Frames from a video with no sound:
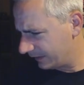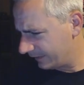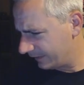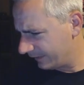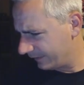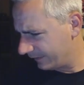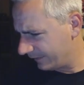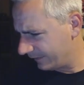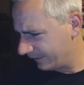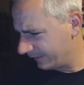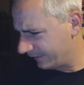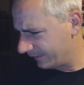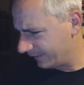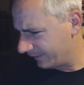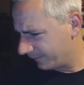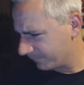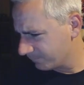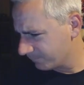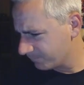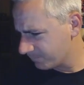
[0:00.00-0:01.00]

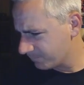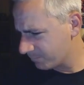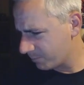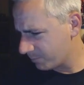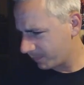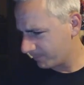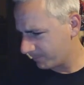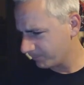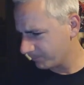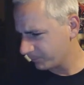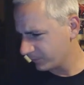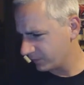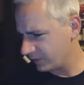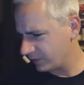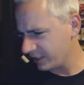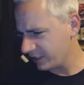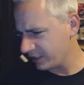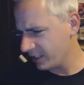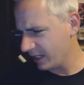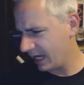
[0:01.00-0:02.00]
Daniel
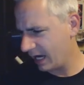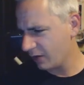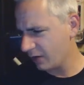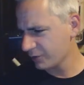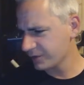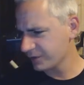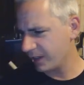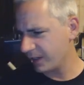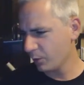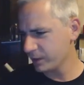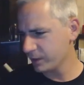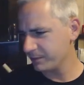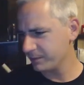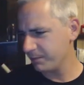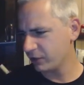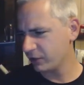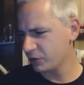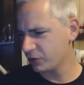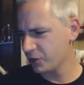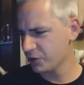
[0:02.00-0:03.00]
Howes, I always
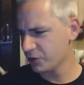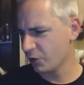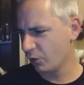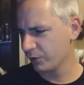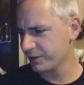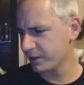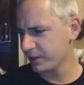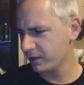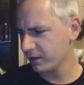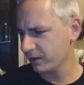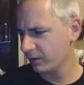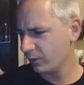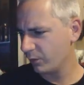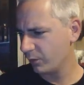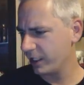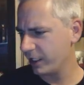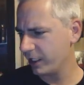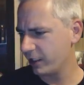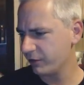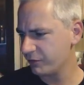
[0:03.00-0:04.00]
picture Dalton
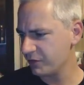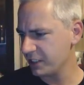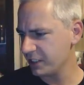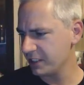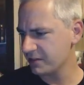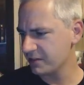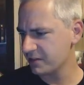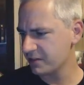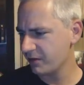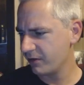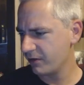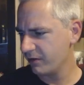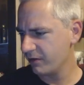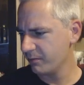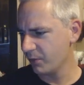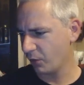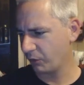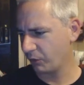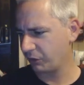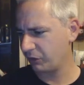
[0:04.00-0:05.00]
when I read the
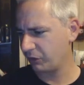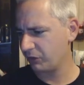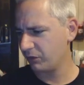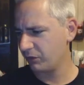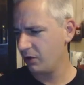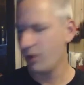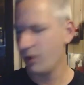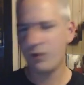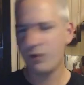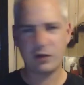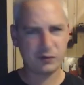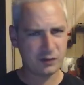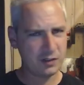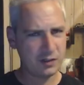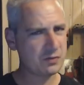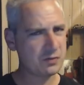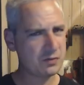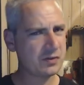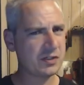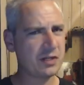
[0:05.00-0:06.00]
books. That's an
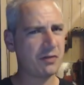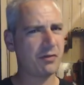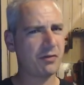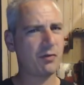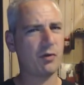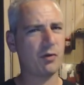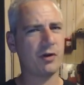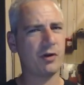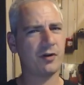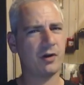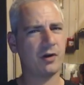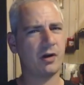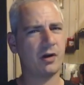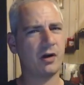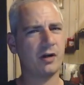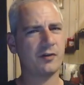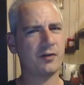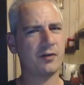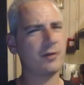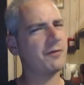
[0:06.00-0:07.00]
interesting thought.
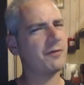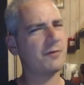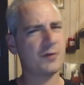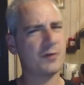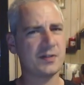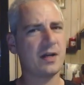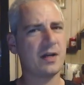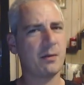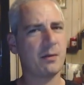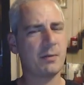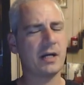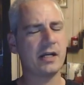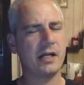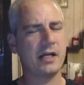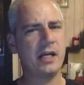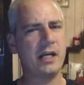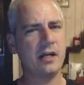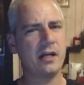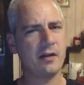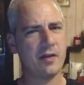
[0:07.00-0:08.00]
It's not the first time I
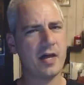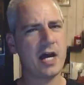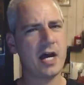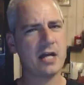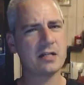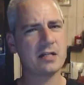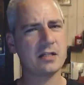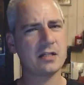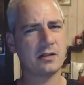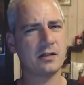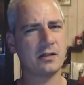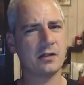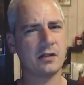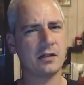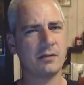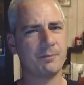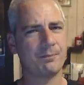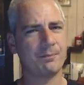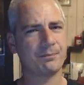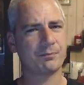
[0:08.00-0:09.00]
hear that.
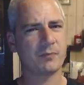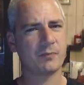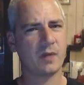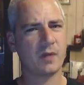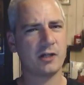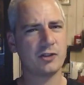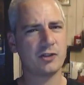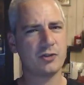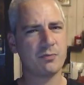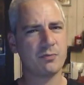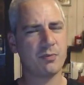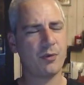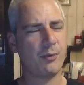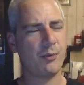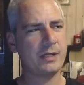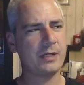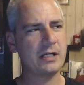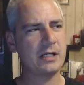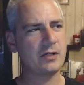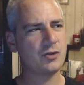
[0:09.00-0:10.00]
I should
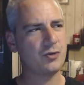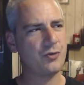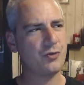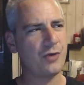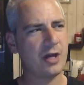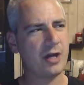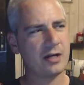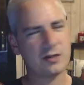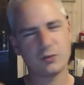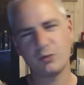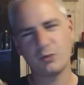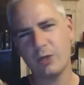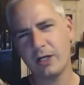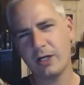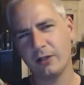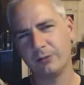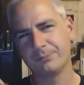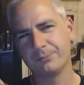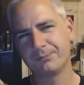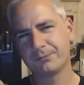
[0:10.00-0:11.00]
probably do that as
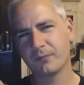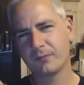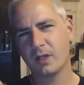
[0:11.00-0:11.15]
well.